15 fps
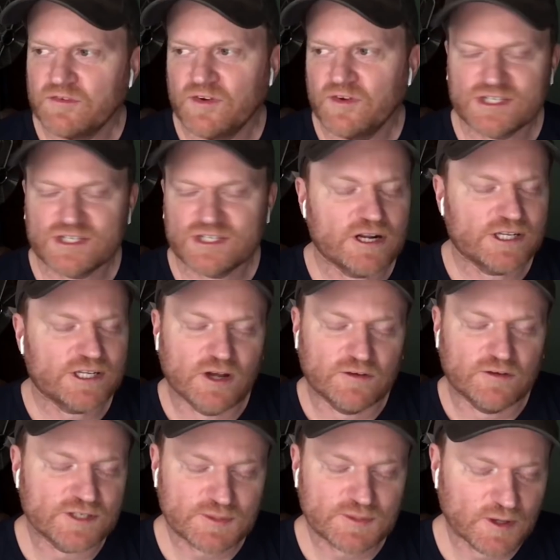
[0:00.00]
Professor, I don't
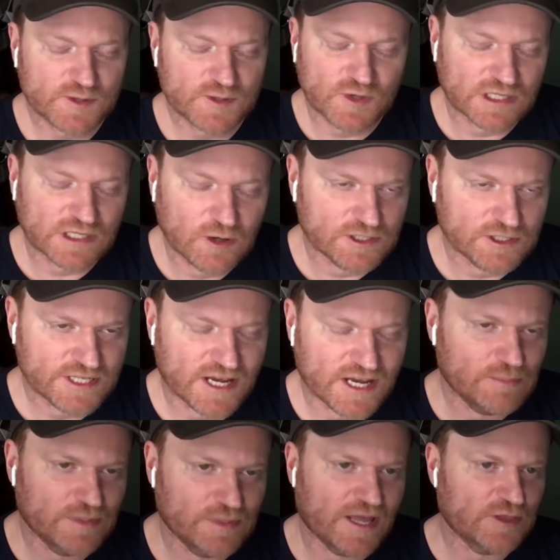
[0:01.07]
know if it's because we're in
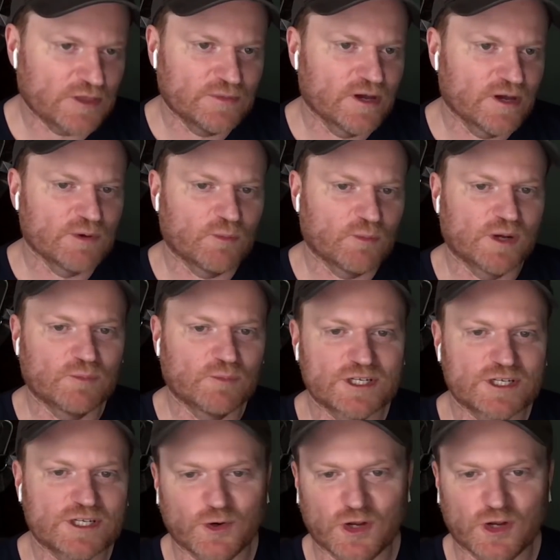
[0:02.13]
lockdown, but at the moment when
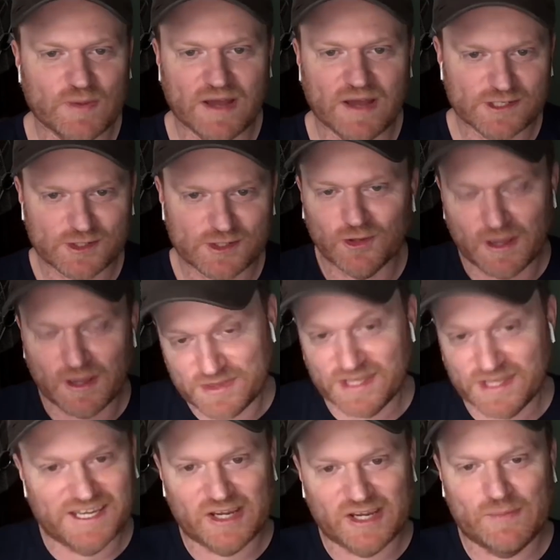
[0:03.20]
we're talking about this, all I'm
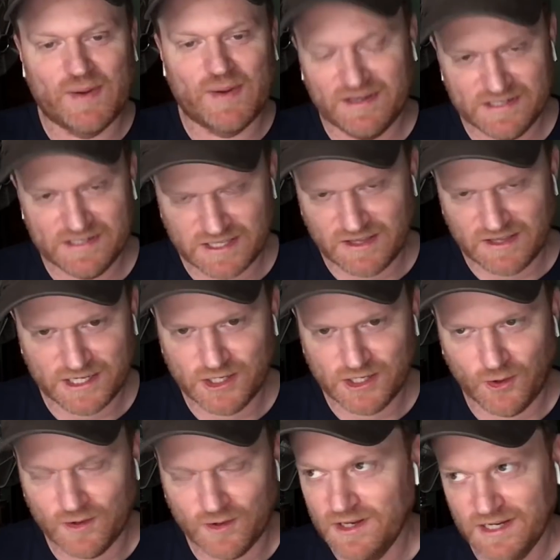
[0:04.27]
thinking about is like,
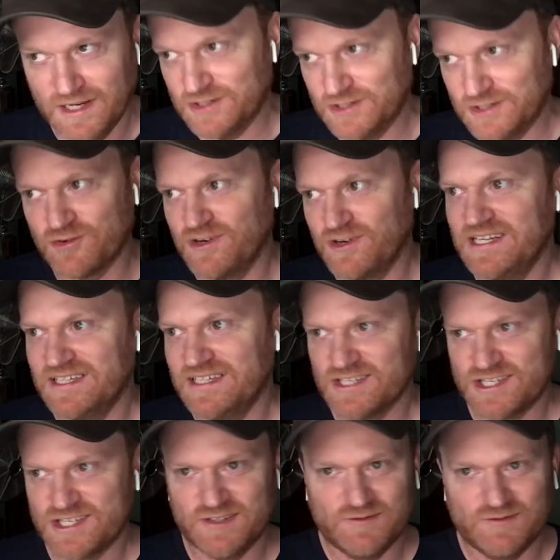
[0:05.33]
you know,
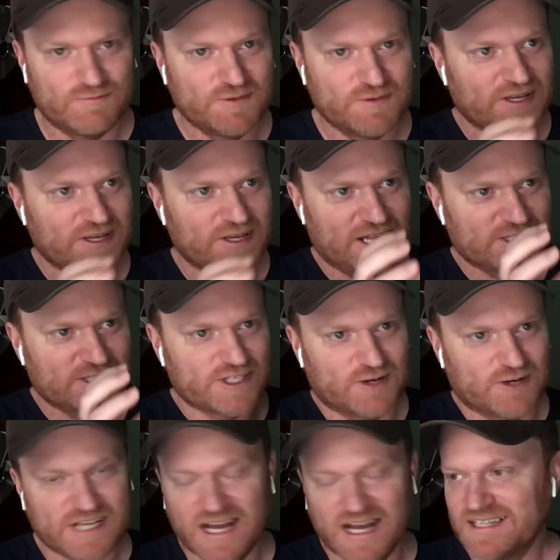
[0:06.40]
ingredients and, and
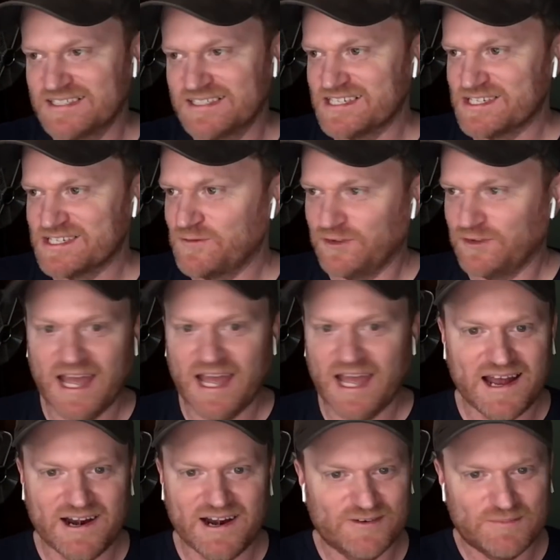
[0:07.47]
sultanas and
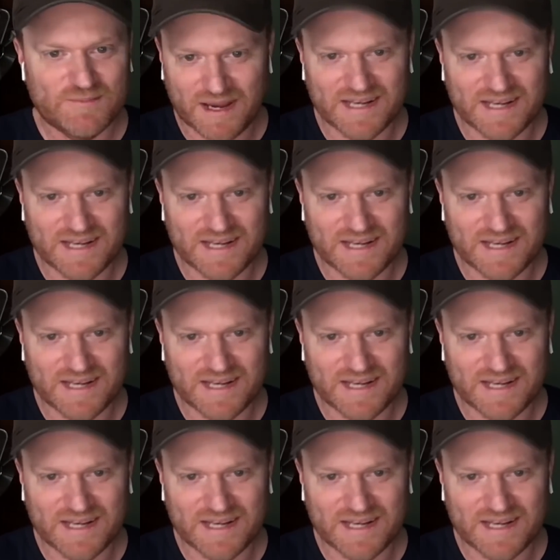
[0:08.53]
flour and